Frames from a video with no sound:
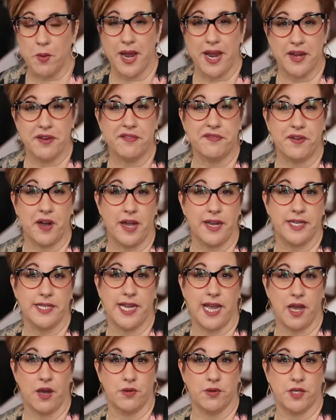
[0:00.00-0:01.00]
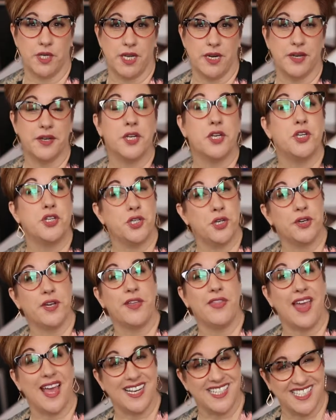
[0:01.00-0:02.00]
way to find out, and I'm going to show
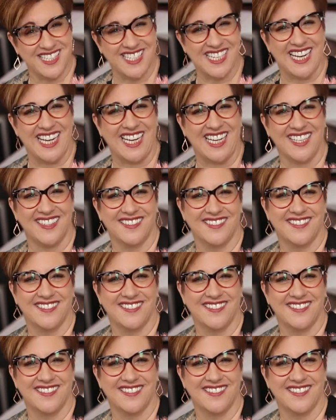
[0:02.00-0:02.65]
you that today.